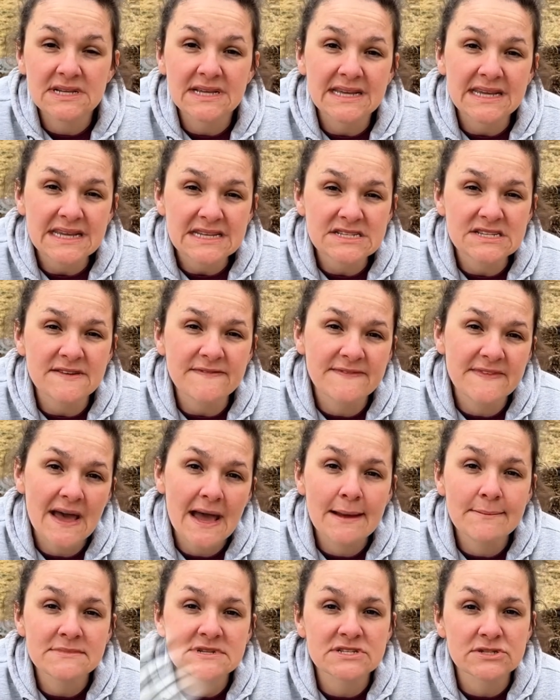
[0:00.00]
Each of
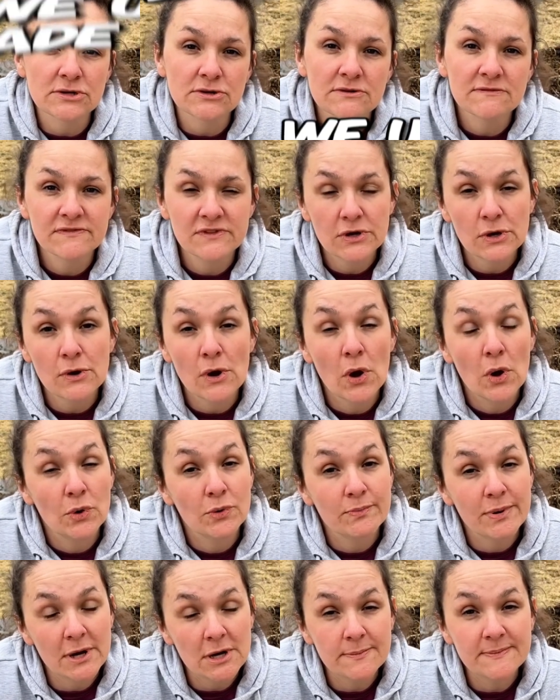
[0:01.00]
them serve their own
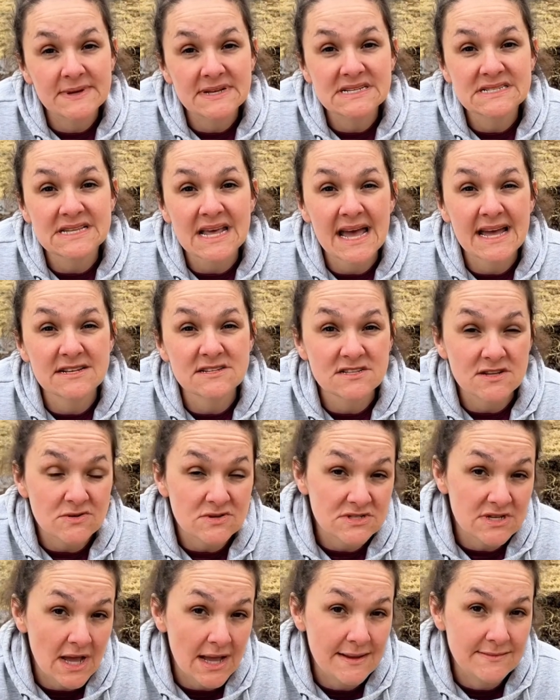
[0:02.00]
purpose at certain
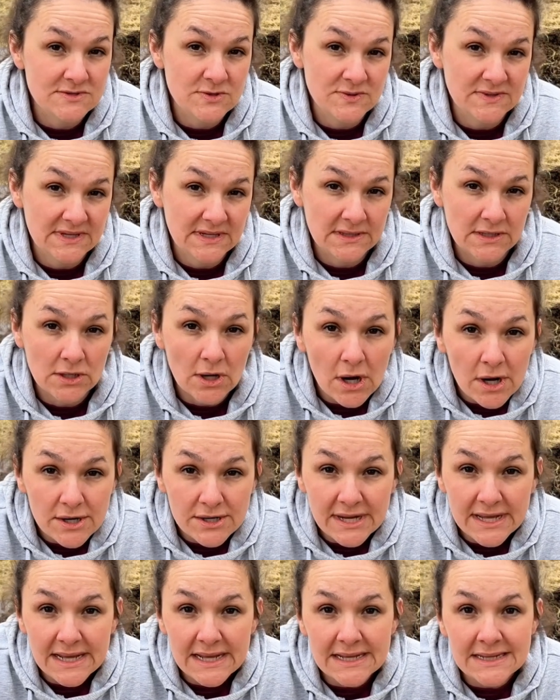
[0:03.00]
times within the
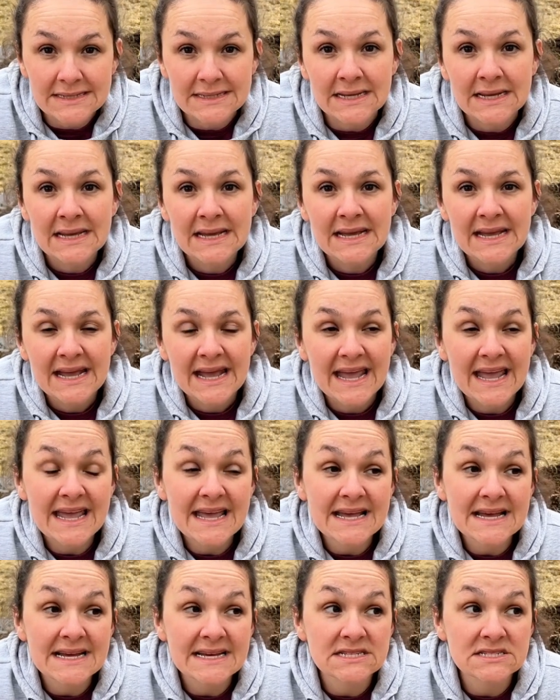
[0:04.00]
garden.
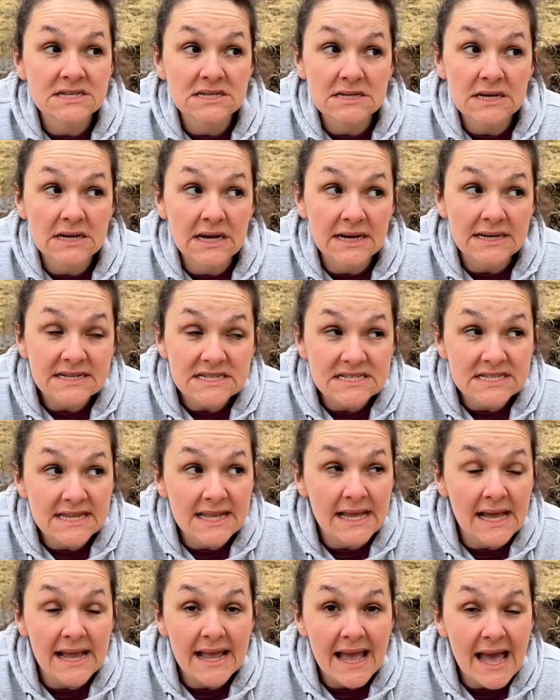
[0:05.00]
And honestly,
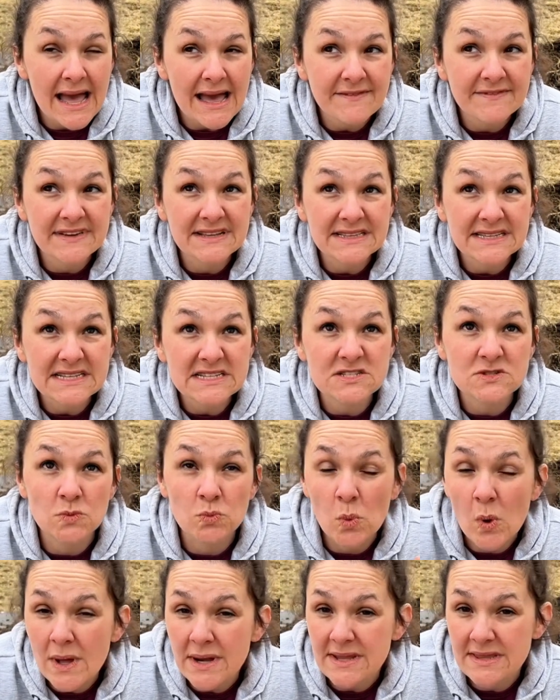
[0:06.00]
I have at least
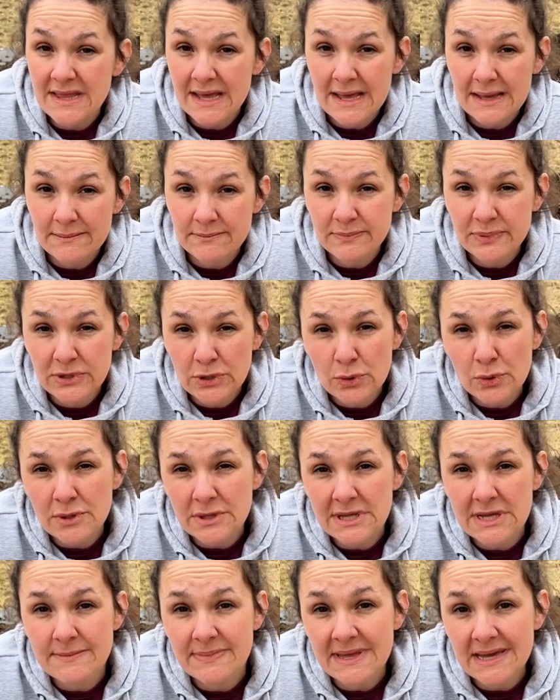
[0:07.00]
one of them
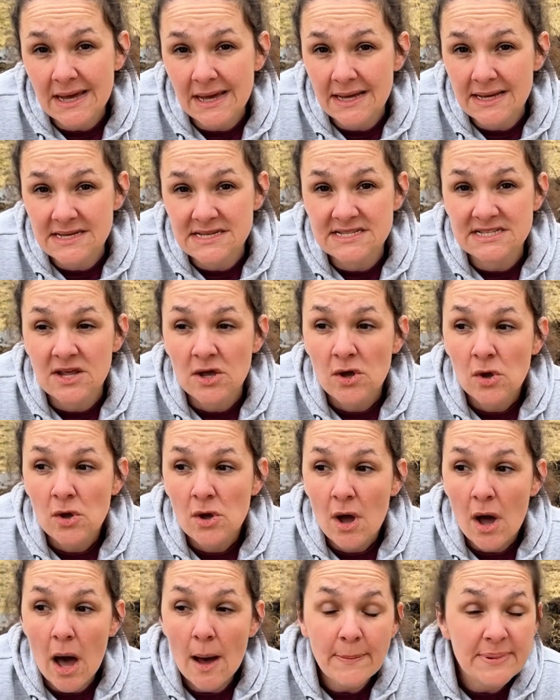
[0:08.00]
purely because
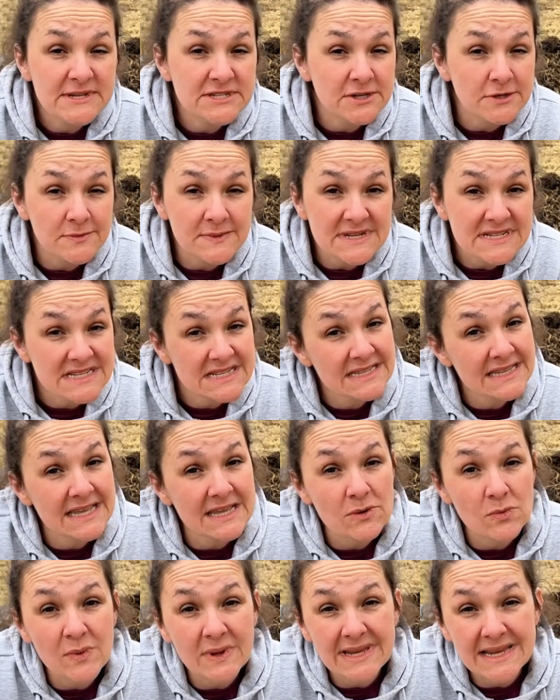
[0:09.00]
up until recently,
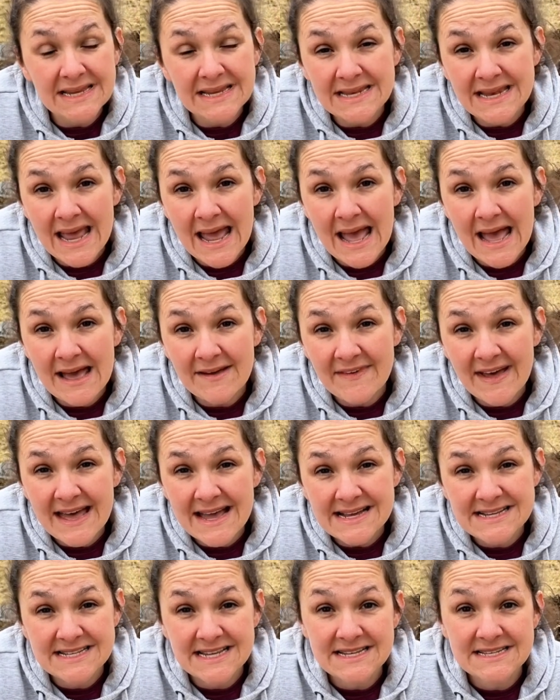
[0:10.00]
we didn't have
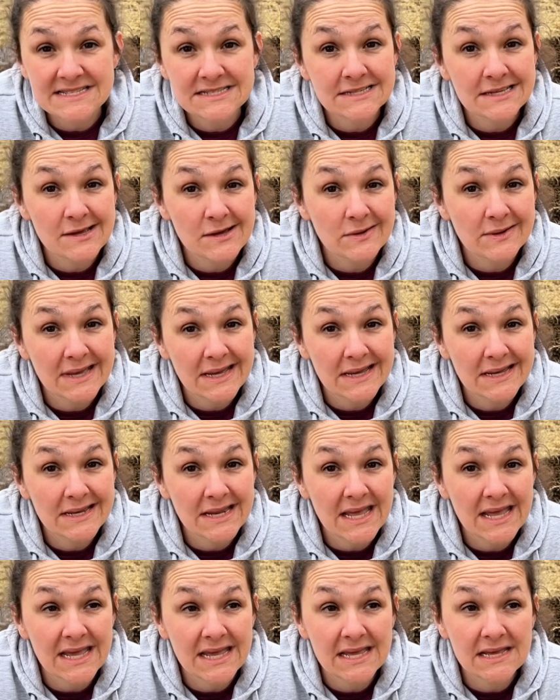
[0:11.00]
access to go get
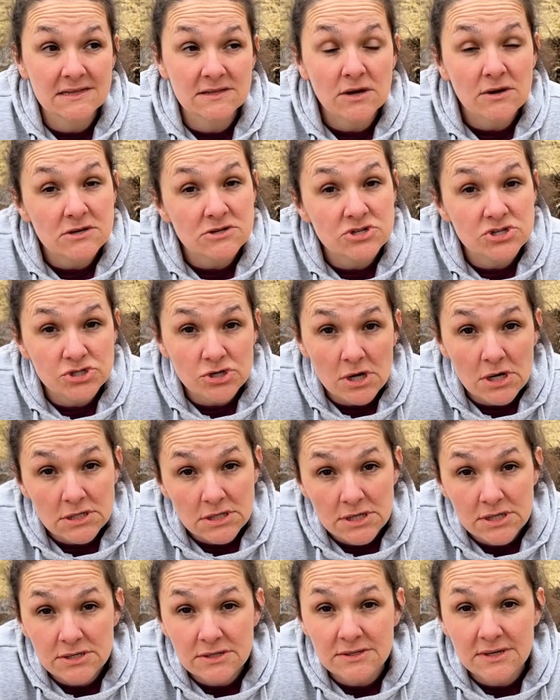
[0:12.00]
a large
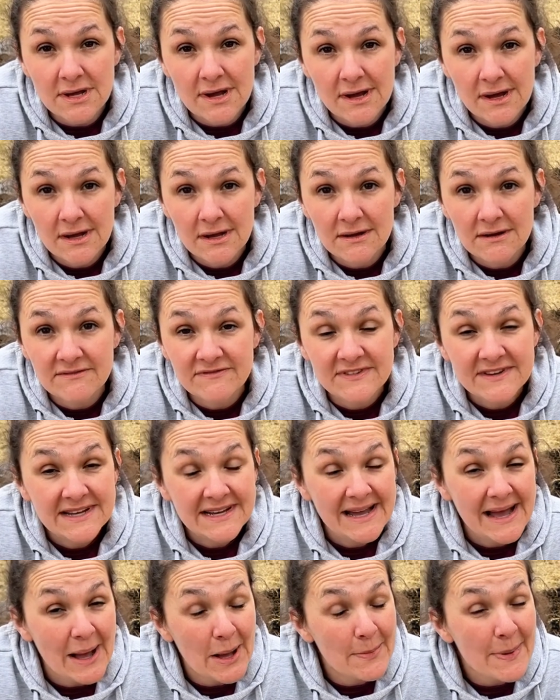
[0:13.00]
truckload of
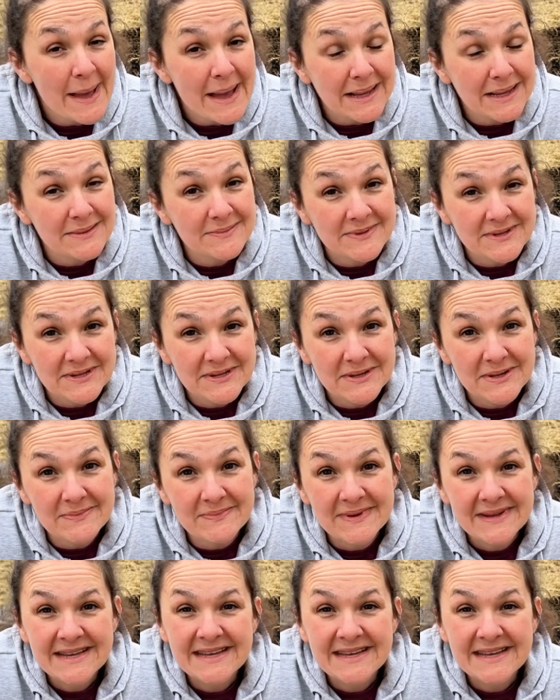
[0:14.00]
alpaca poop.